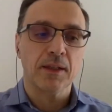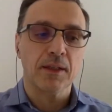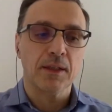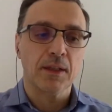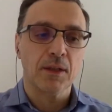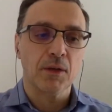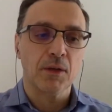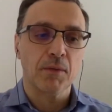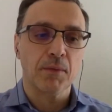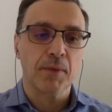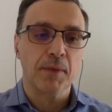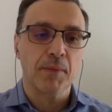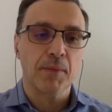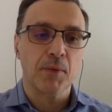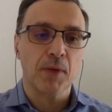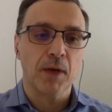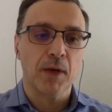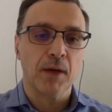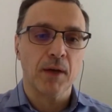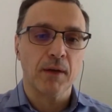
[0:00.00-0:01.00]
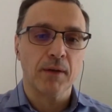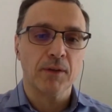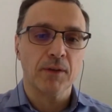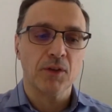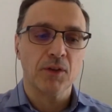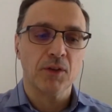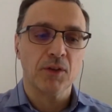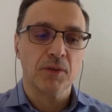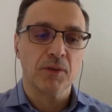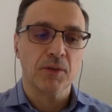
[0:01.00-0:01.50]
a lot of people that are
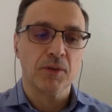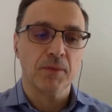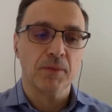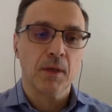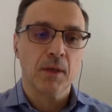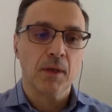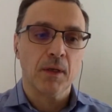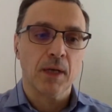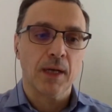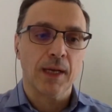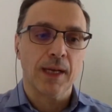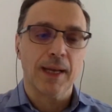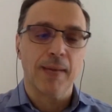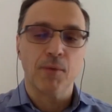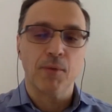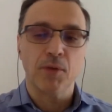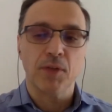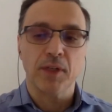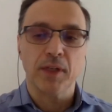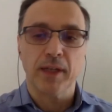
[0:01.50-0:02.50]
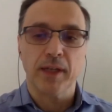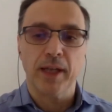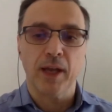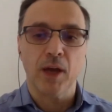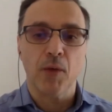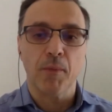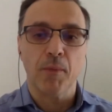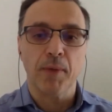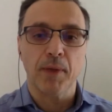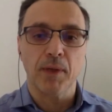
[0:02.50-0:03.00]
just collaborating and
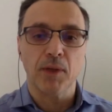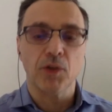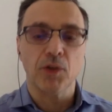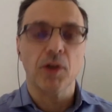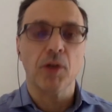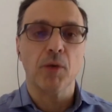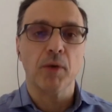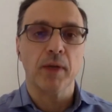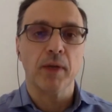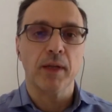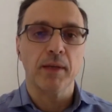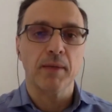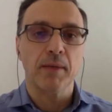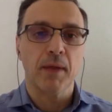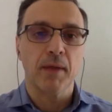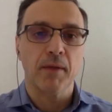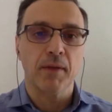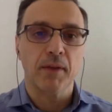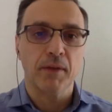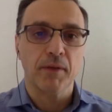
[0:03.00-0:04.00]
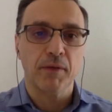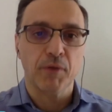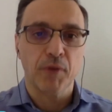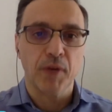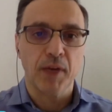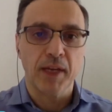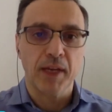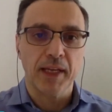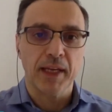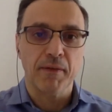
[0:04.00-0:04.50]
helping generally, and freely
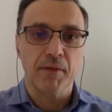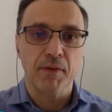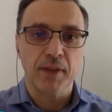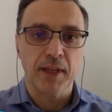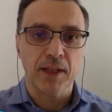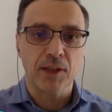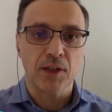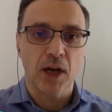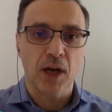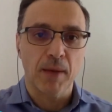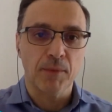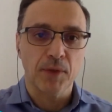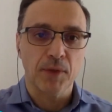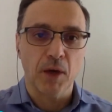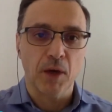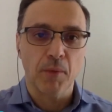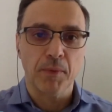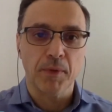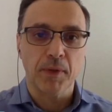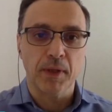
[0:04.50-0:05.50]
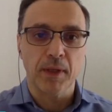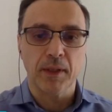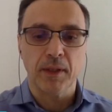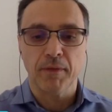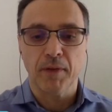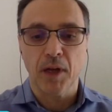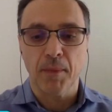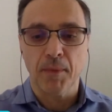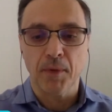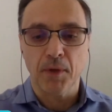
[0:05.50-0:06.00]
giving their time to help the
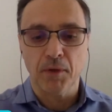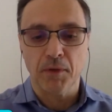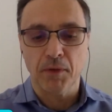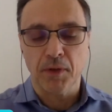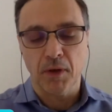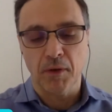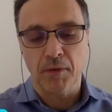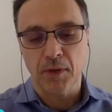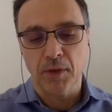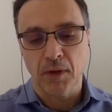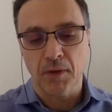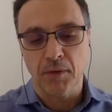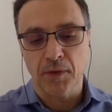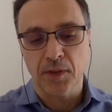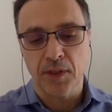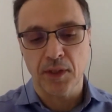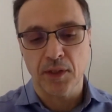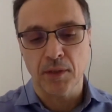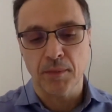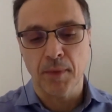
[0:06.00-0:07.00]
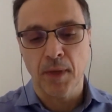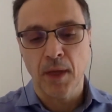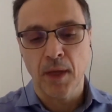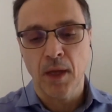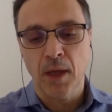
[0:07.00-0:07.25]
development of the system.